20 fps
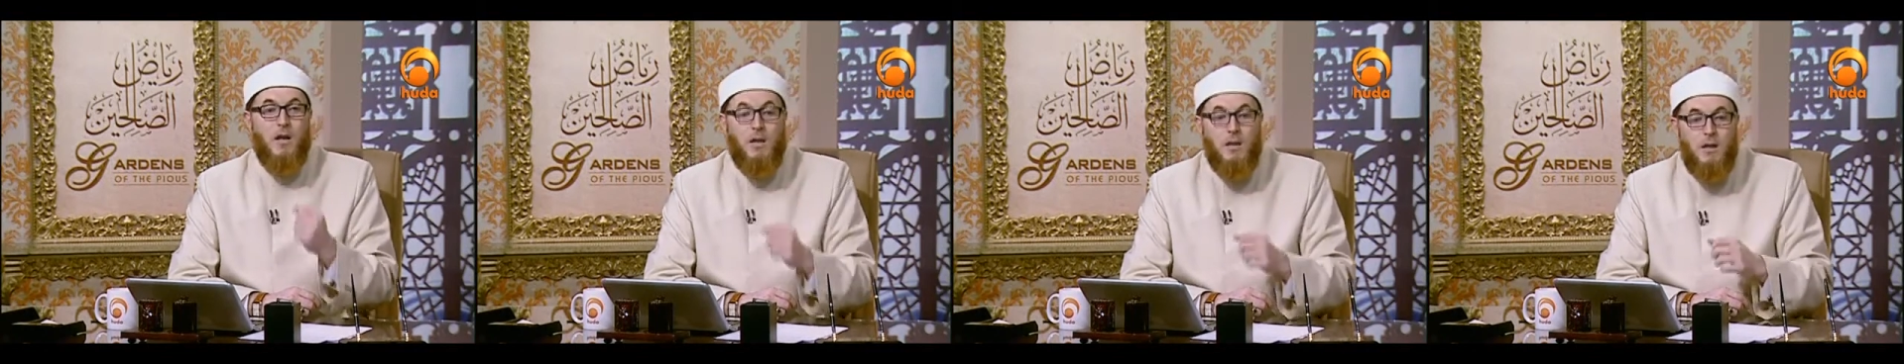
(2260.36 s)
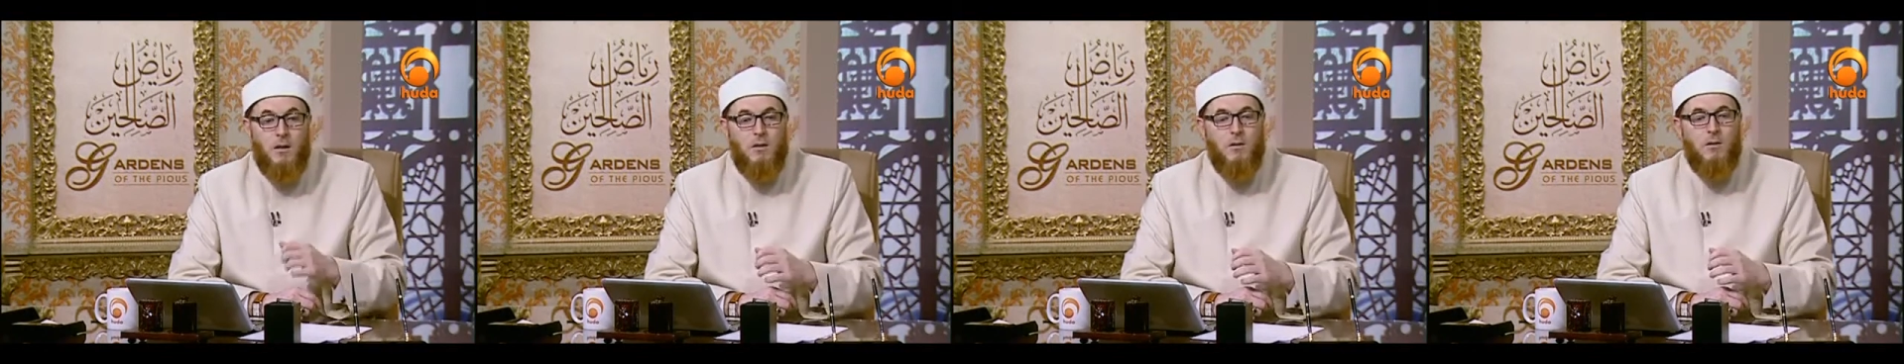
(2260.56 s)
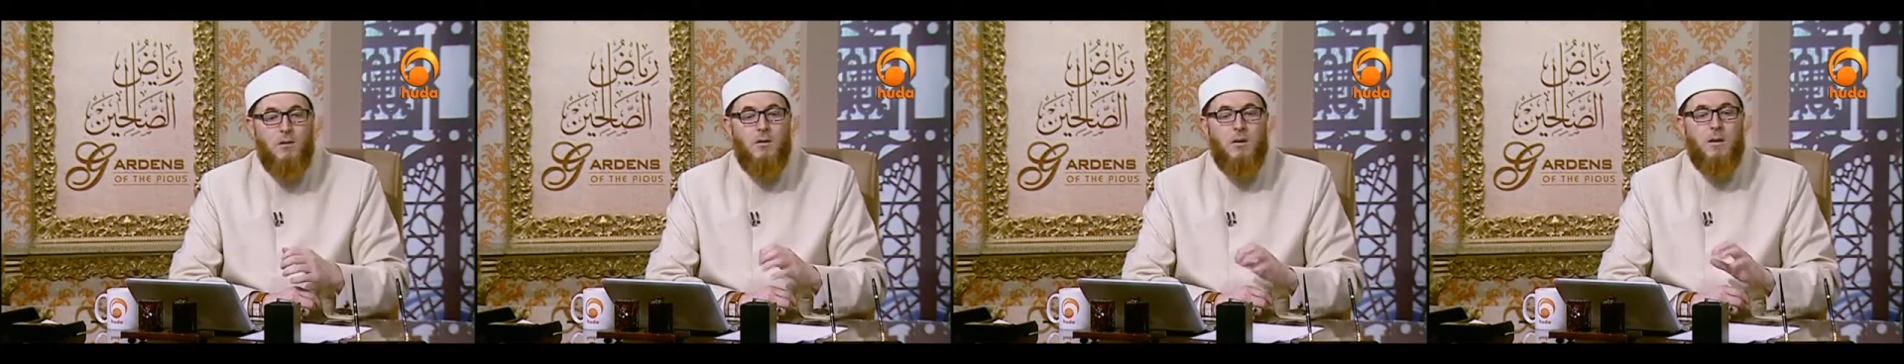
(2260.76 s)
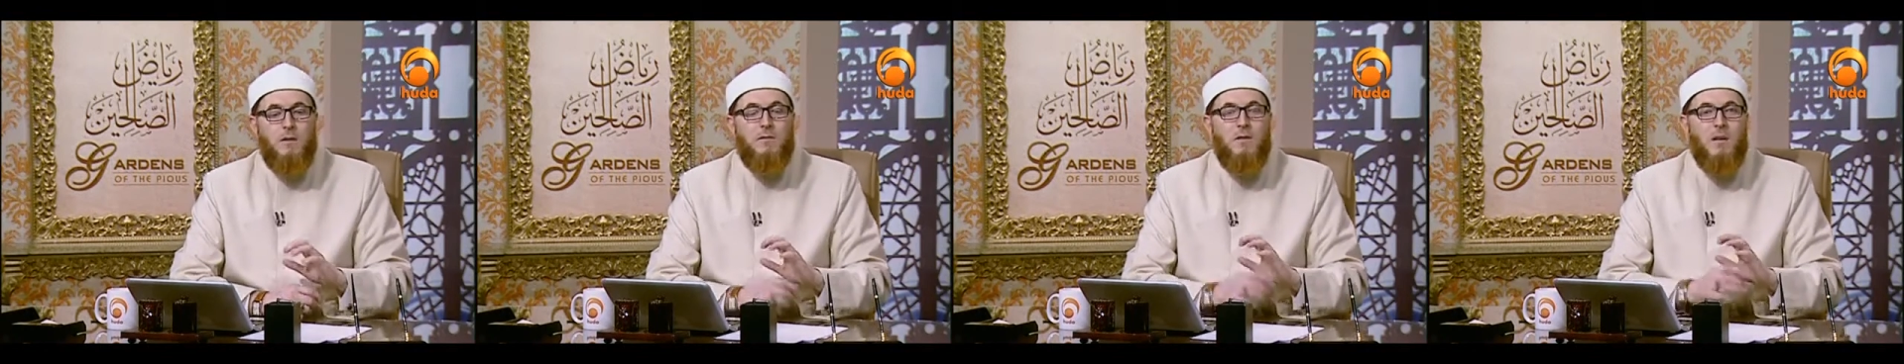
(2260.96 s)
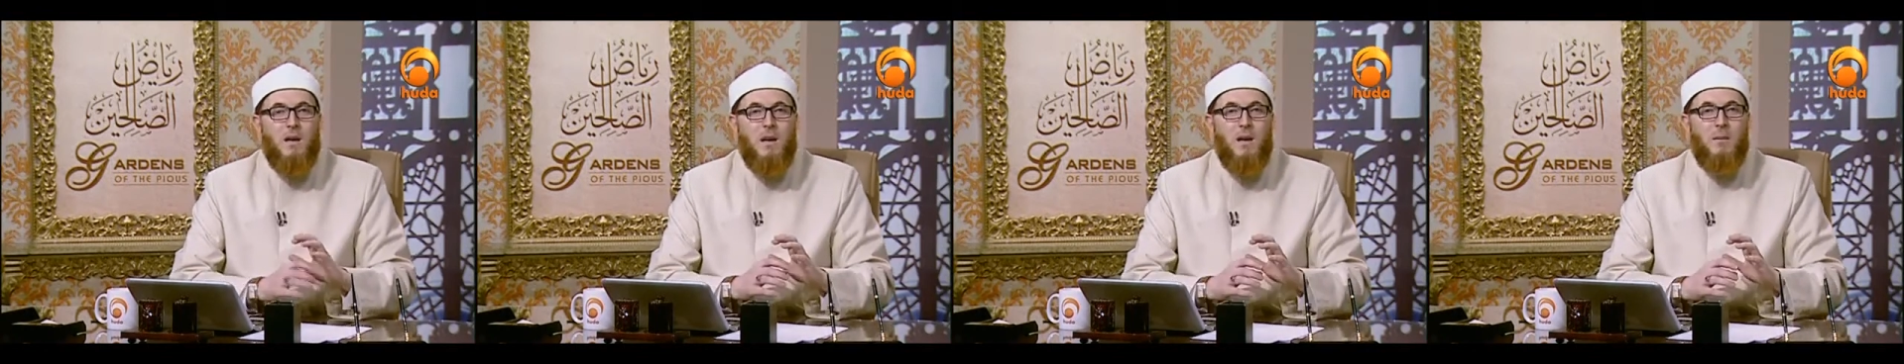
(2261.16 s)
You know,
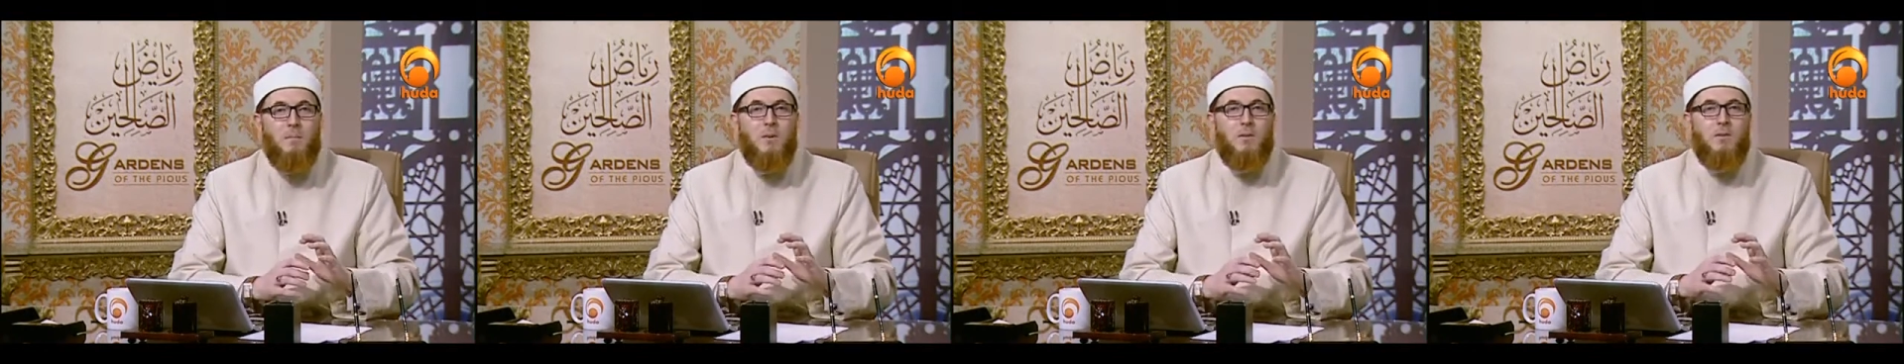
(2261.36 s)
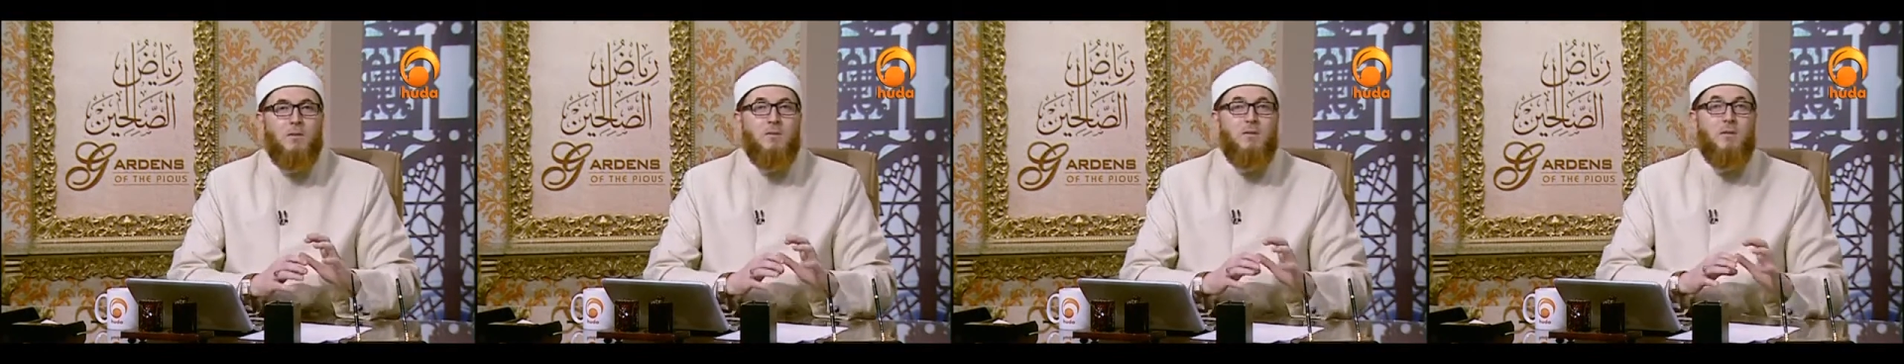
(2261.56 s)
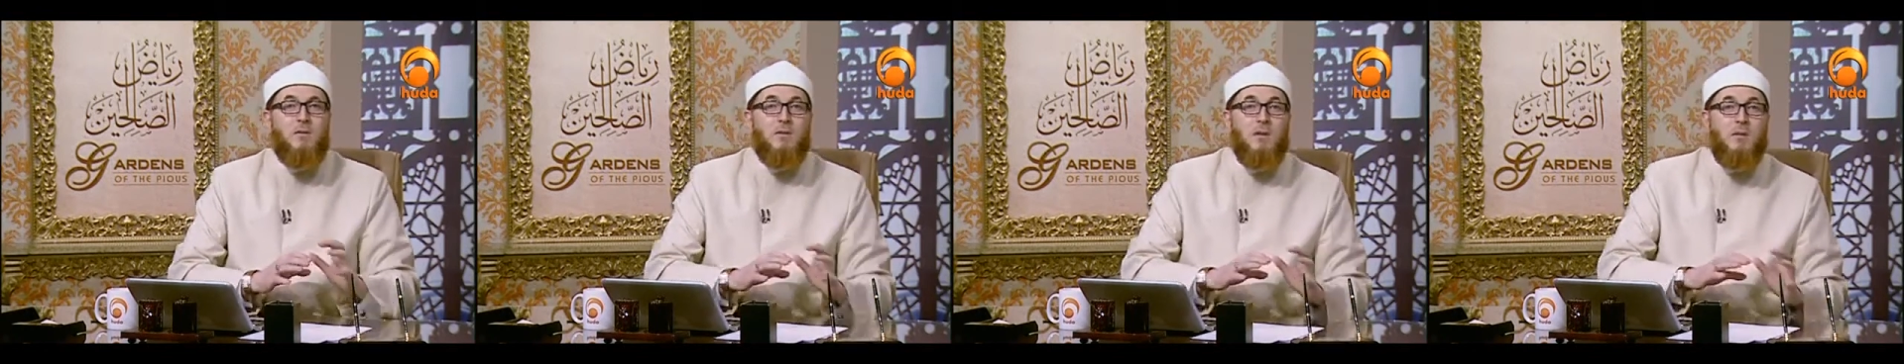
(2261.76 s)
if you happen to see